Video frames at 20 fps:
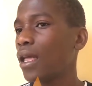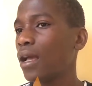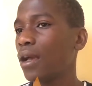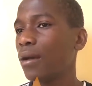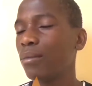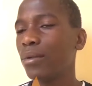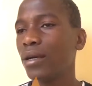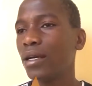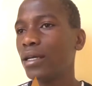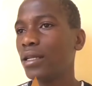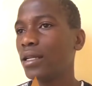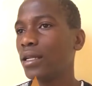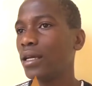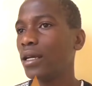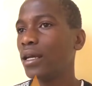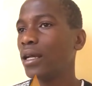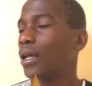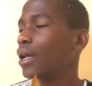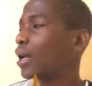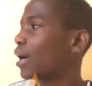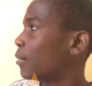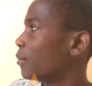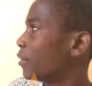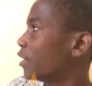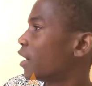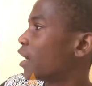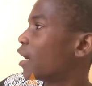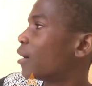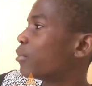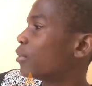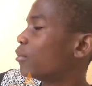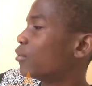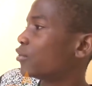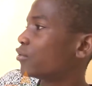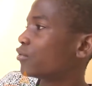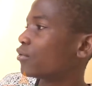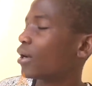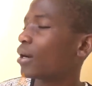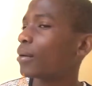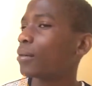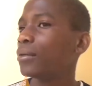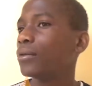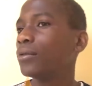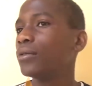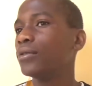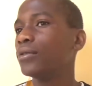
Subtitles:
Hapana. Ameenda hapo Butwa hapo.